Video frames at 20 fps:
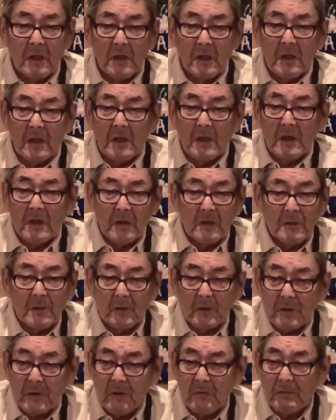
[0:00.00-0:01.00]
You give
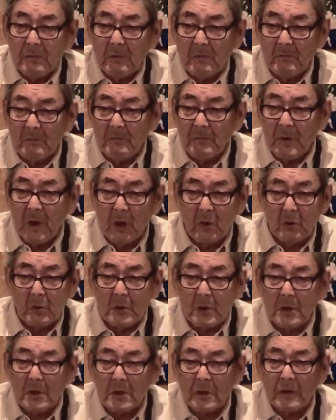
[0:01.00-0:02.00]
him power.
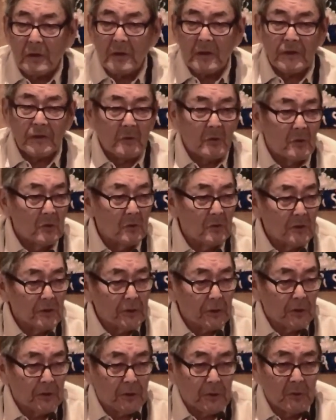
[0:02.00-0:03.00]
You know what to
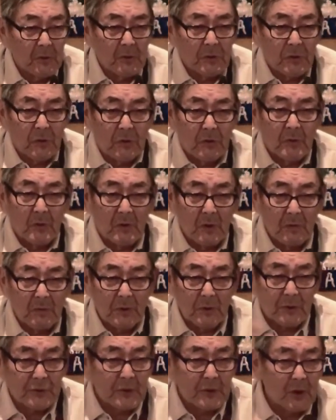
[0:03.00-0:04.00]
do. You know if you
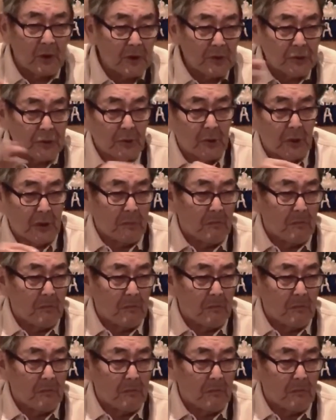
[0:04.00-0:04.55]
talk to him.